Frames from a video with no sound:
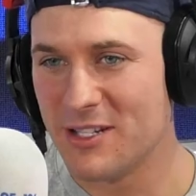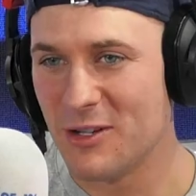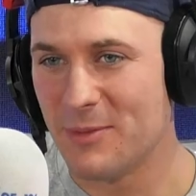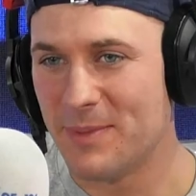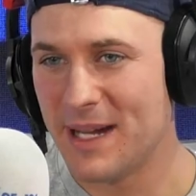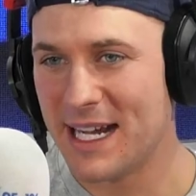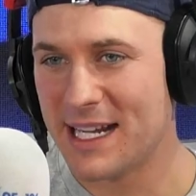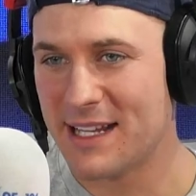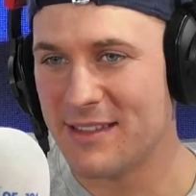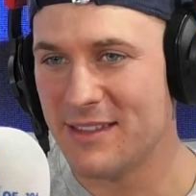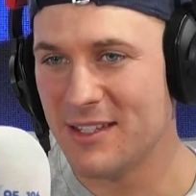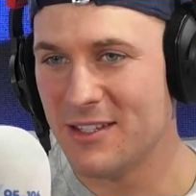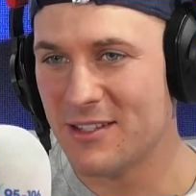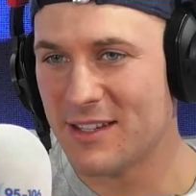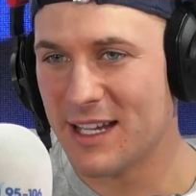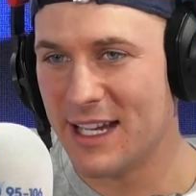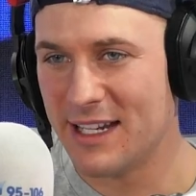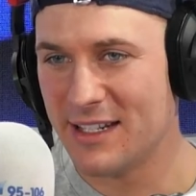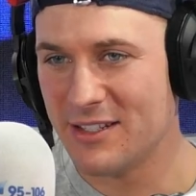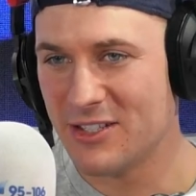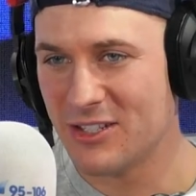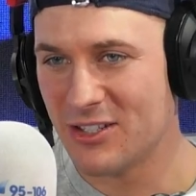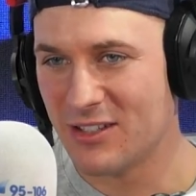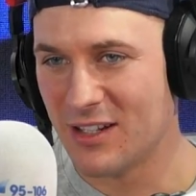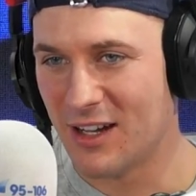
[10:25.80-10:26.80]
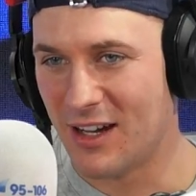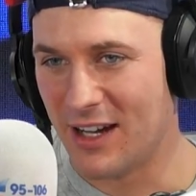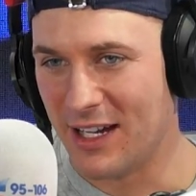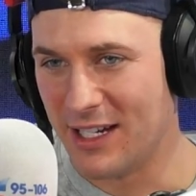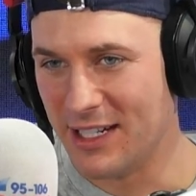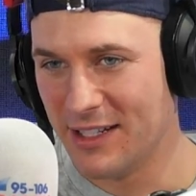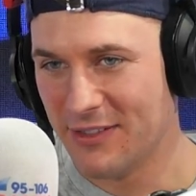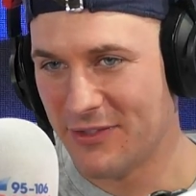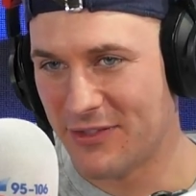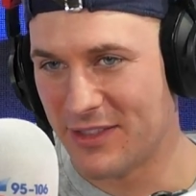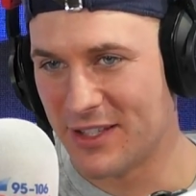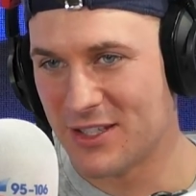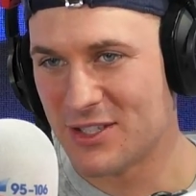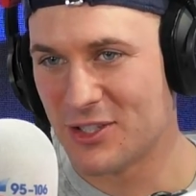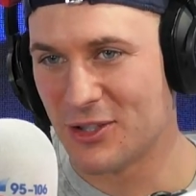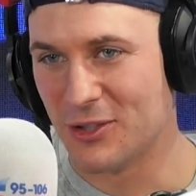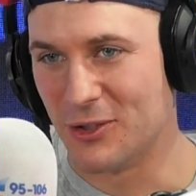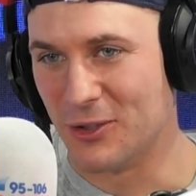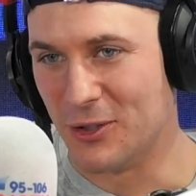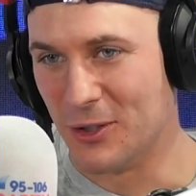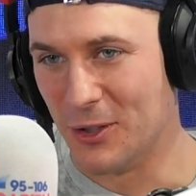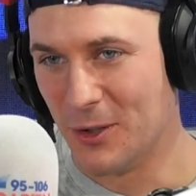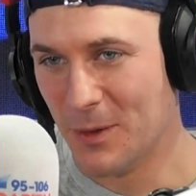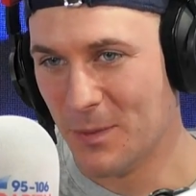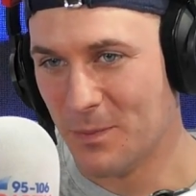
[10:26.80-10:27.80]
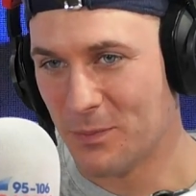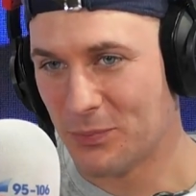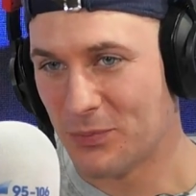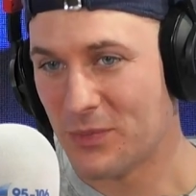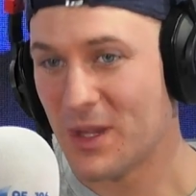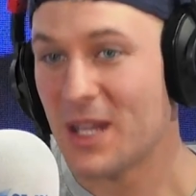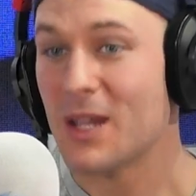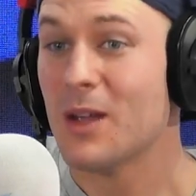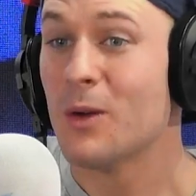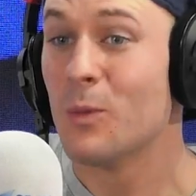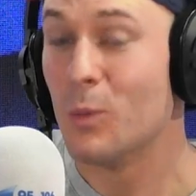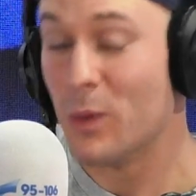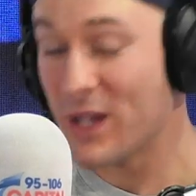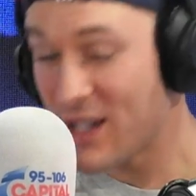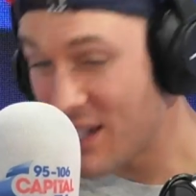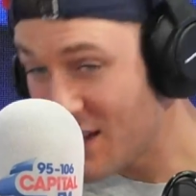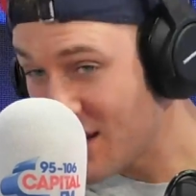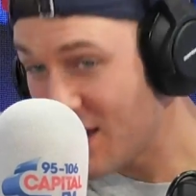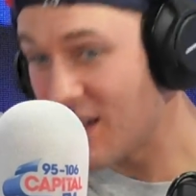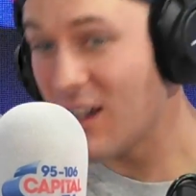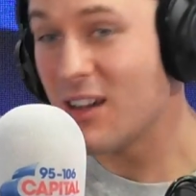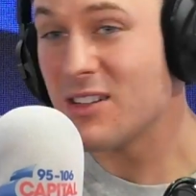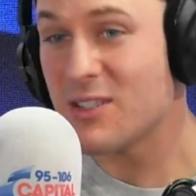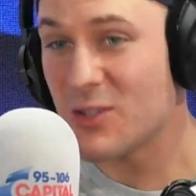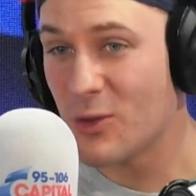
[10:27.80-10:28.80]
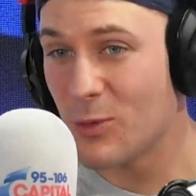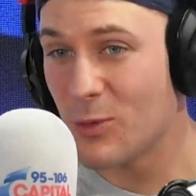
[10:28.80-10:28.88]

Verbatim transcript: you're back in the UK in July for the tour, Mm -hmm. We're going to go to